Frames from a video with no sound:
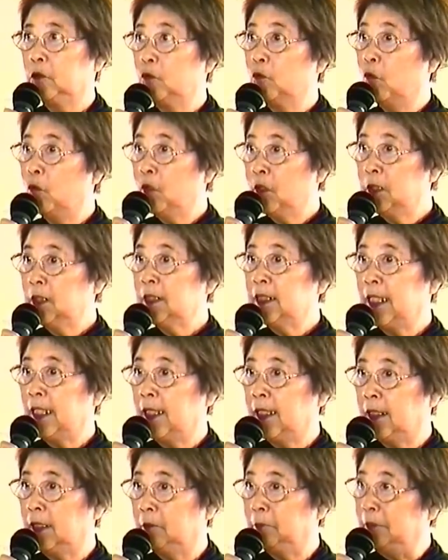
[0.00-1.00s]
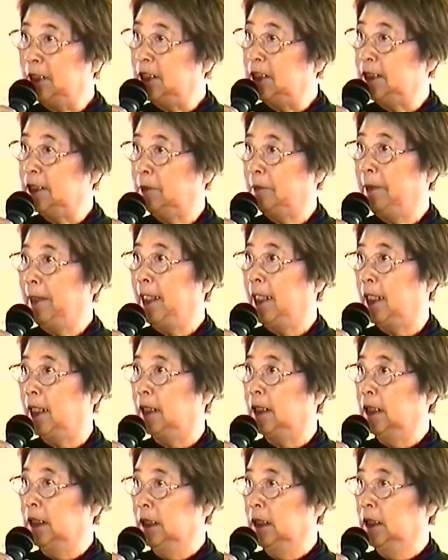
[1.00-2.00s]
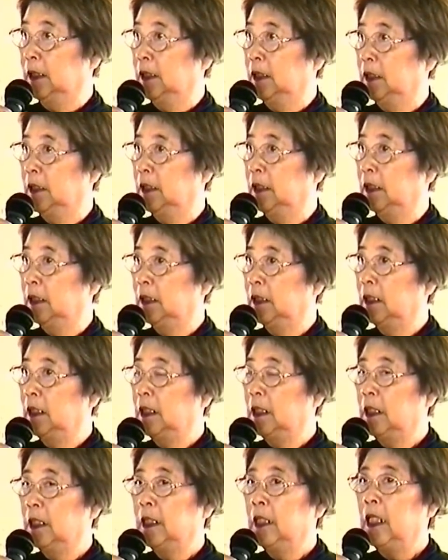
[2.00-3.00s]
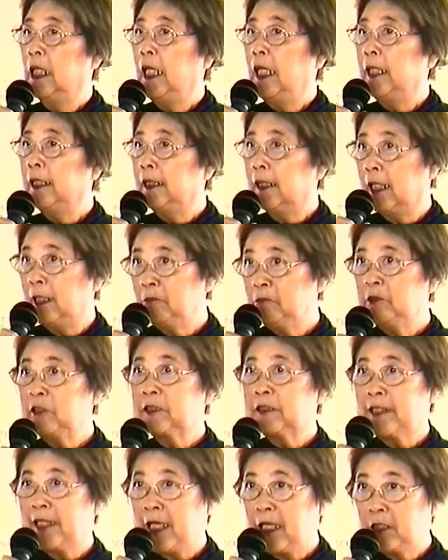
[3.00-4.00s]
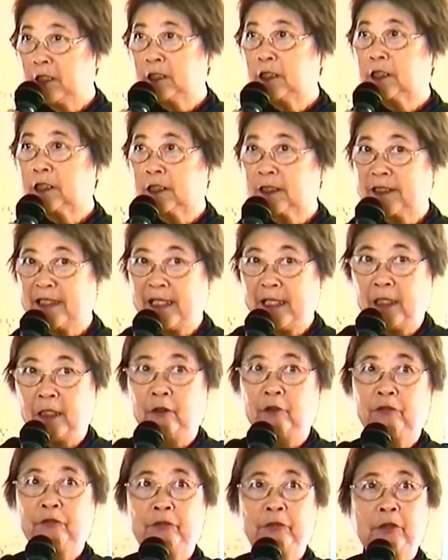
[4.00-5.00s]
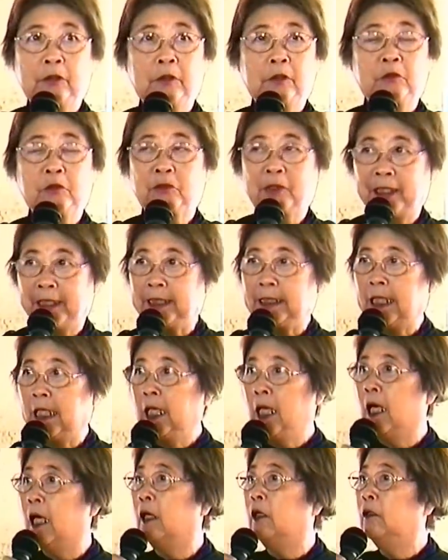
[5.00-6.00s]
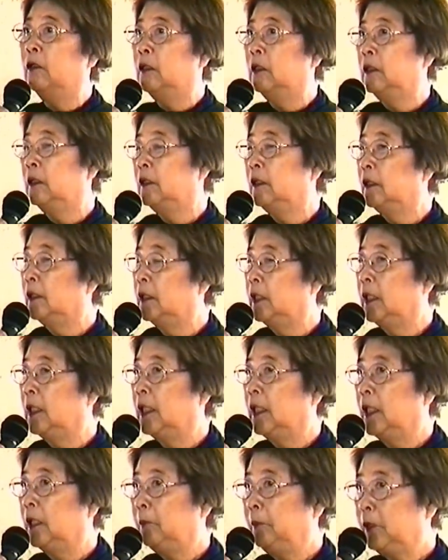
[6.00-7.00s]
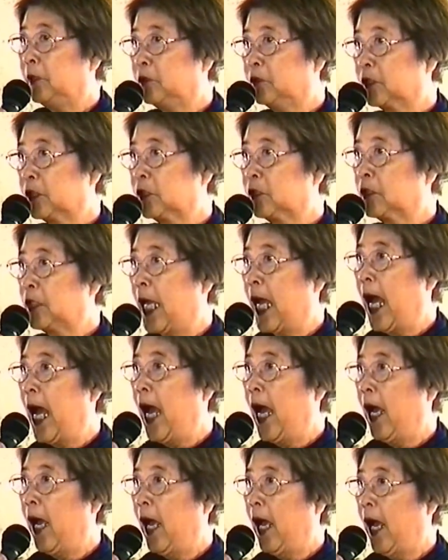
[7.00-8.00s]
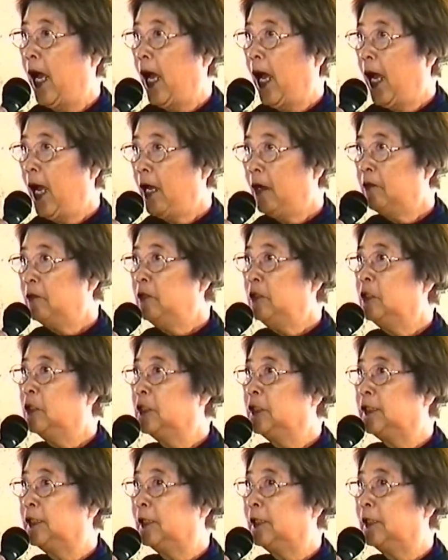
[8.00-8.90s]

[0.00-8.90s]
wartime in Japan. And I'm scared stiff right now because how